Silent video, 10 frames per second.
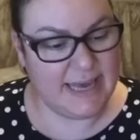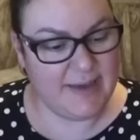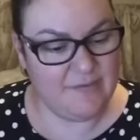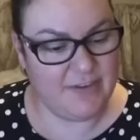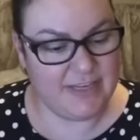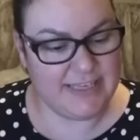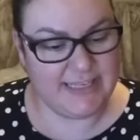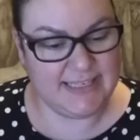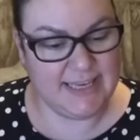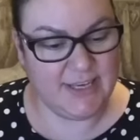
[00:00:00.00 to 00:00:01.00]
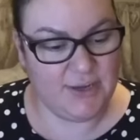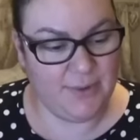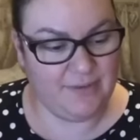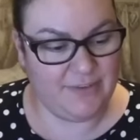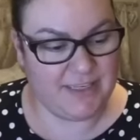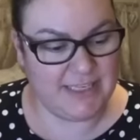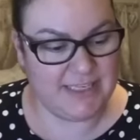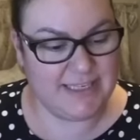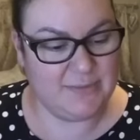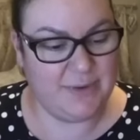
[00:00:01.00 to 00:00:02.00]
I am fantastic, you are
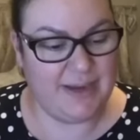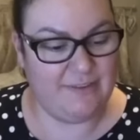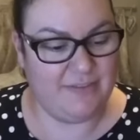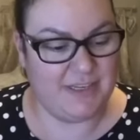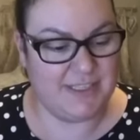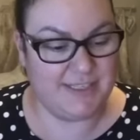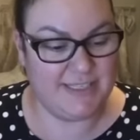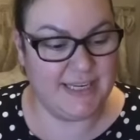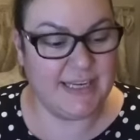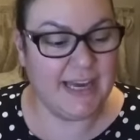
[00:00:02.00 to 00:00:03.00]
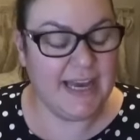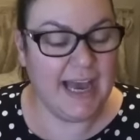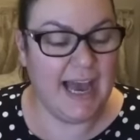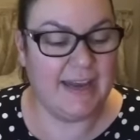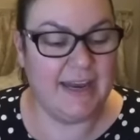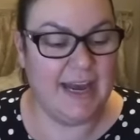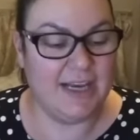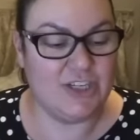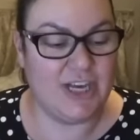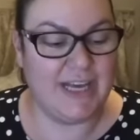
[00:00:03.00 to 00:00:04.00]
fantastic, we are fantastic. And then
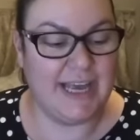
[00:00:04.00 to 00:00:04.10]
hashtag